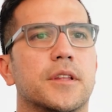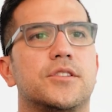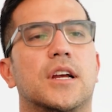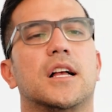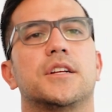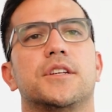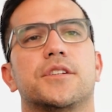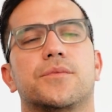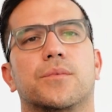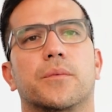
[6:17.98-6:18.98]
of the
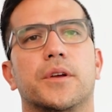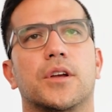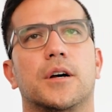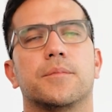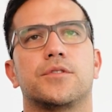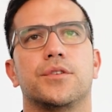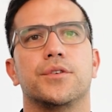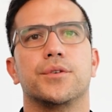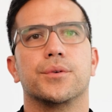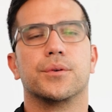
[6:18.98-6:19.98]
challenges when we come
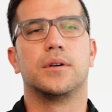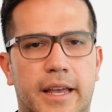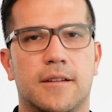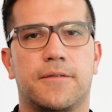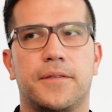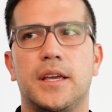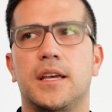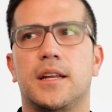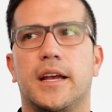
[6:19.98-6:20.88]
to in-feed